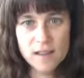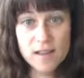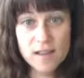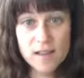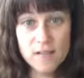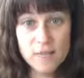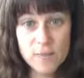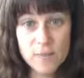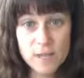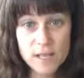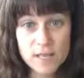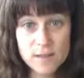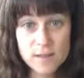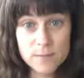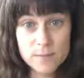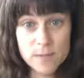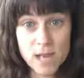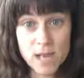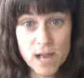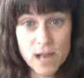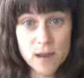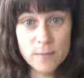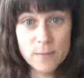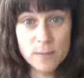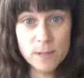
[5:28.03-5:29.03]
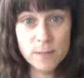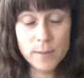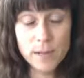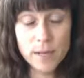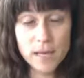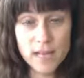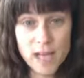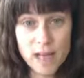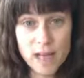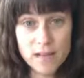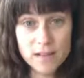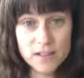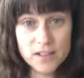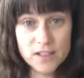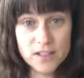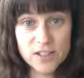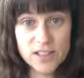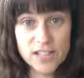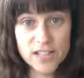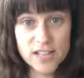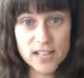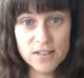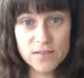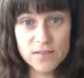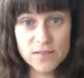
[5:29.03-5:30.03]
I've made some time in my calendar,
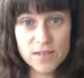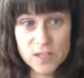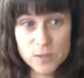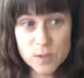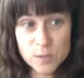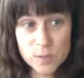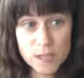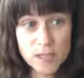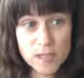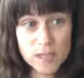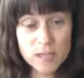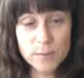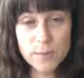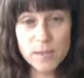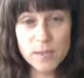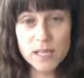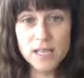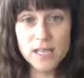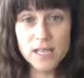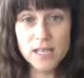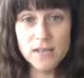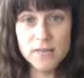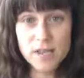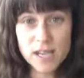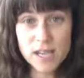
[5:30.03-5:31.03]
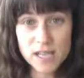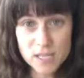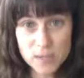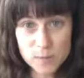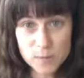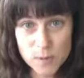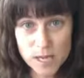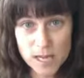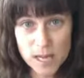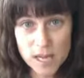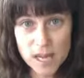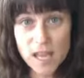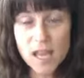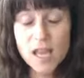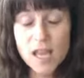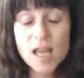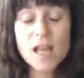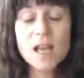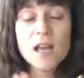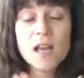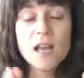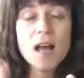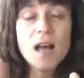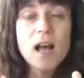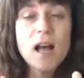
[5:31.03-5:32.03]
the end of this week, the beginning of next week.
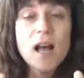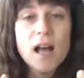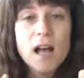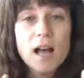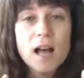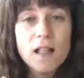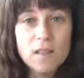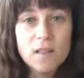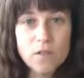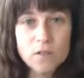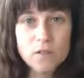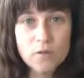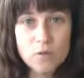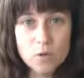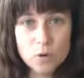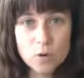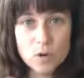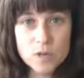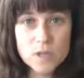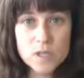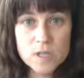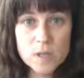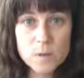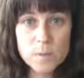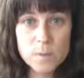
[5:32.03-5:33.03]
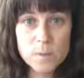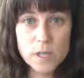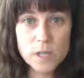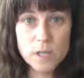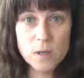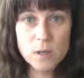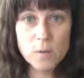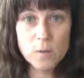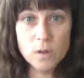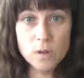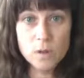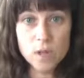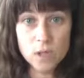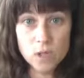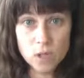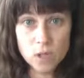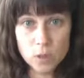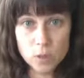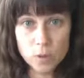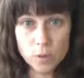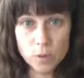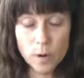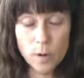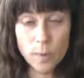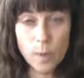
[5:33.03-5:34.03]
I look forward to speaking with
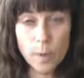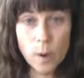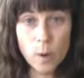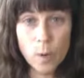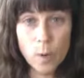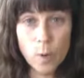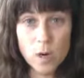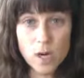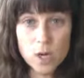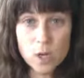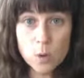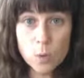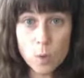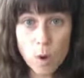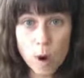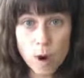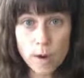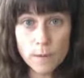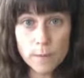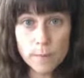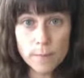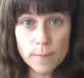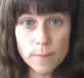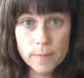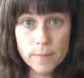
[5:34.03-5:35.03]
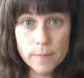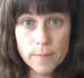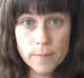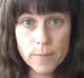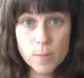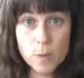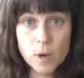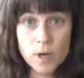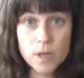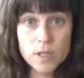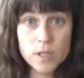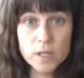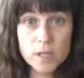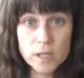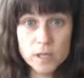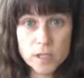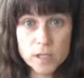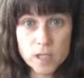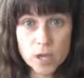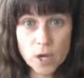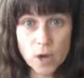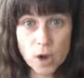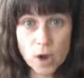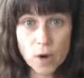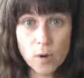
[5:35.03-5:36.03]
you about where you are, where you'd like
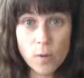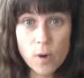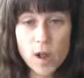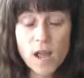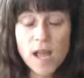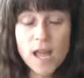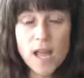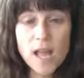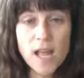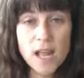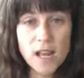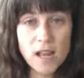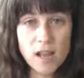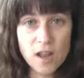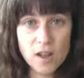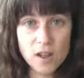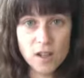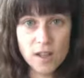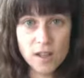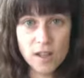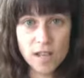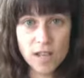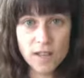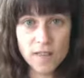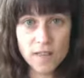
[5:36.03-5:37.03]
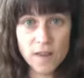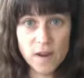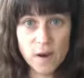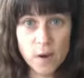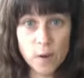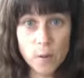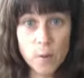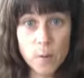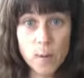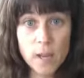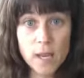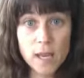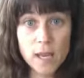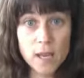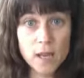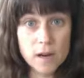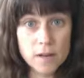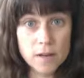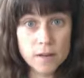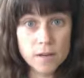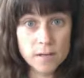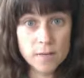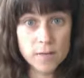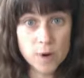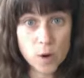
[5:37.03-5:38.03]
to go, and how you can get there. We can get
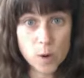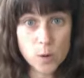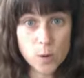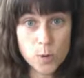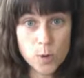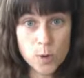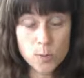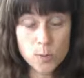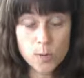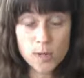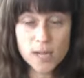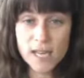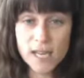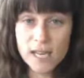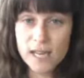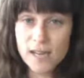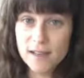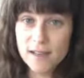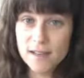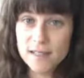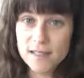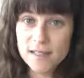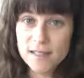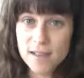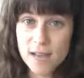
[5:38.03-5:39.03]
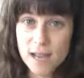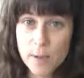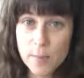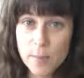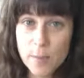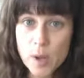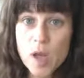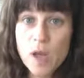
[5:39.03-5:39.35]
on the phone, we can get on Skype.